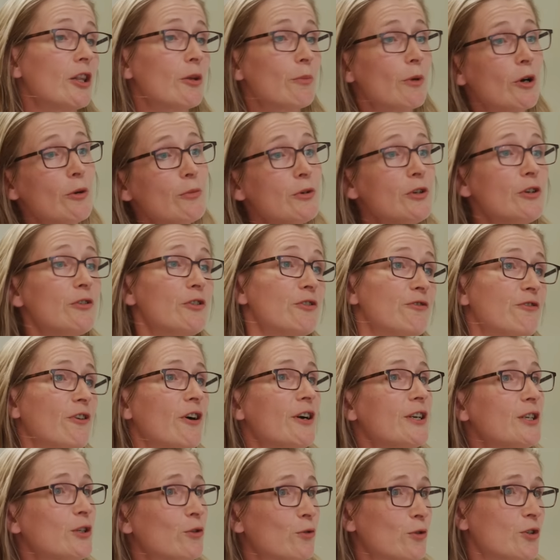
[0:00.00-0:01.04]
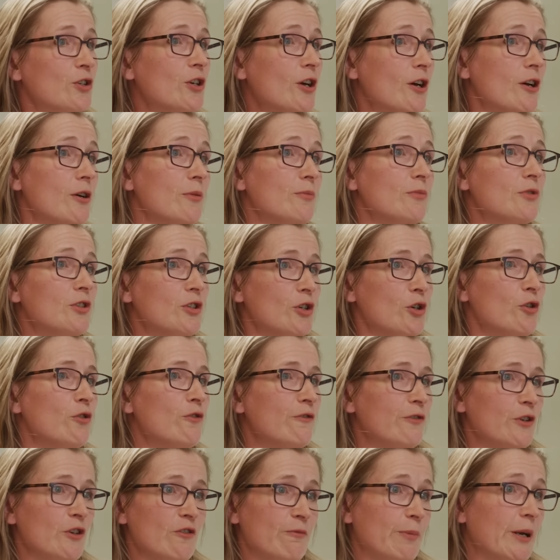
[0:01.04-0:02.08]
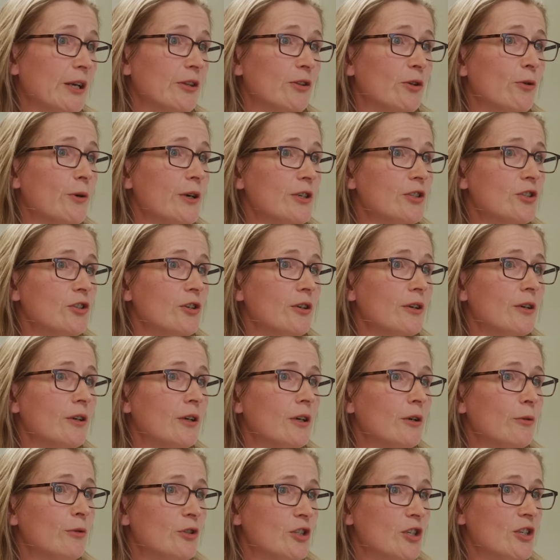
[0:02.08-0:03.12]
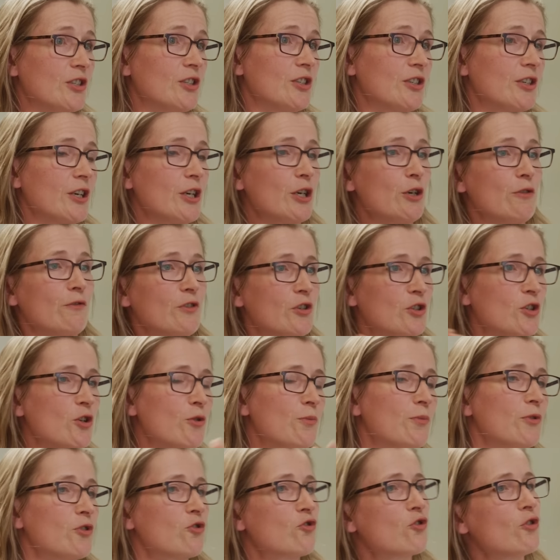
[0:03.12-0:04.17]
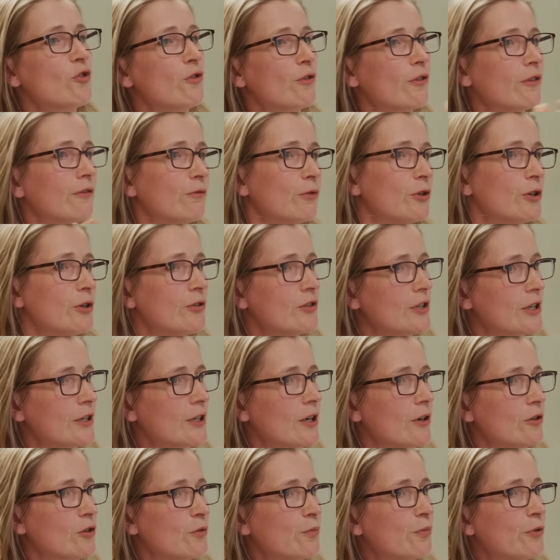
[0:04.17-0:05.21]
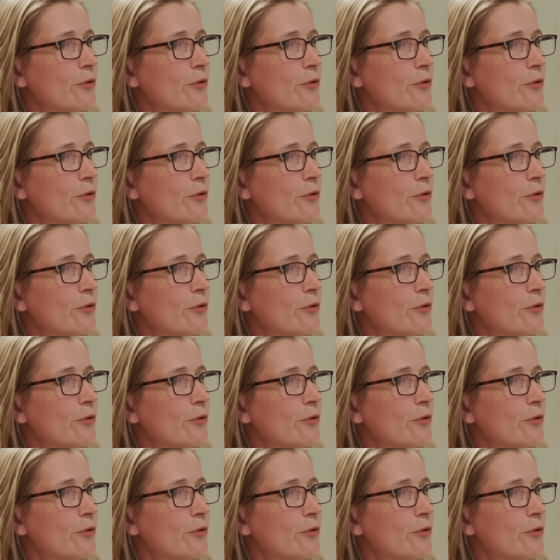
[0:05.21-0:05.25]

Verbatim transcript: And the moment you define your terms, right. you've you've begged the question which is to say you've assumed the truth of what you set out